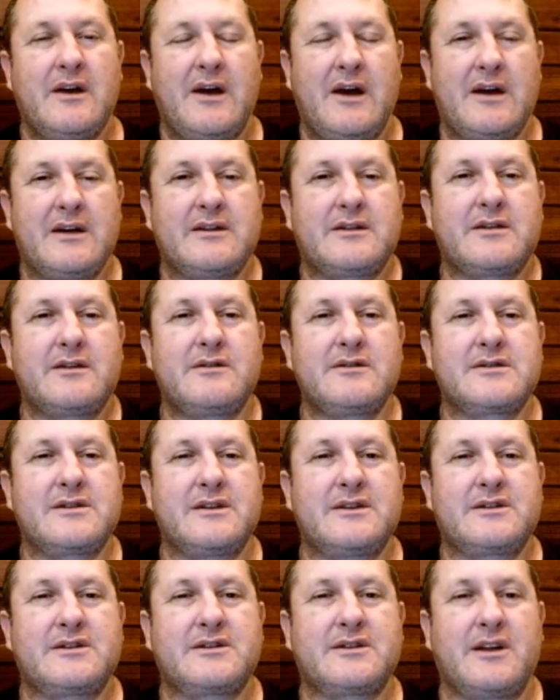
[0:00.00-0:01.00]
until
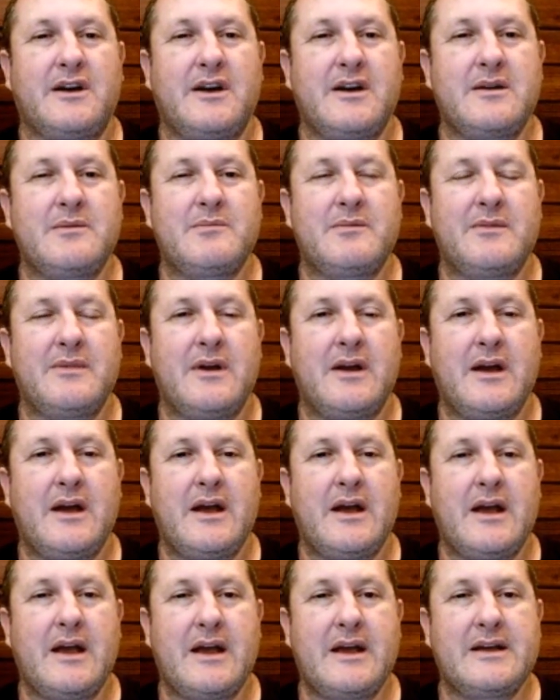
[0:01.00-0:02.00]
such time
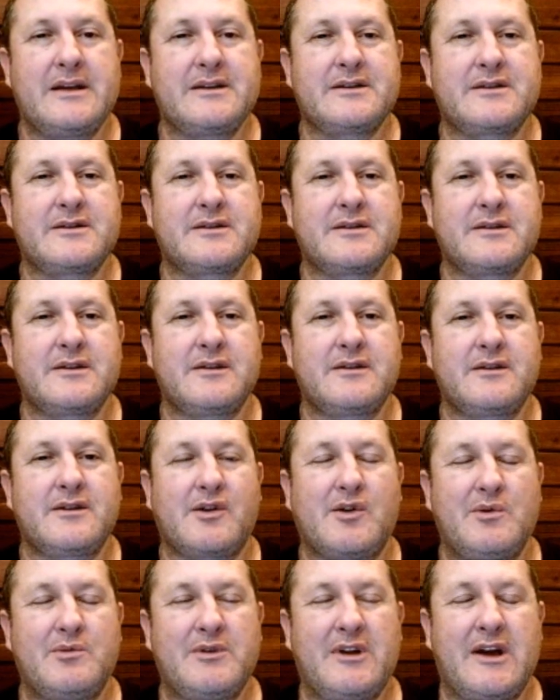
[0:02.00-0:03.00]
as the
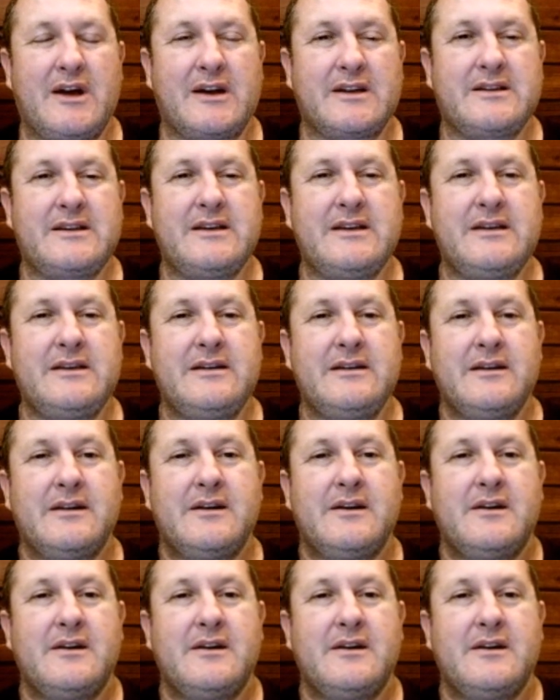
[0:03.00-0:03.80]
Comirnaty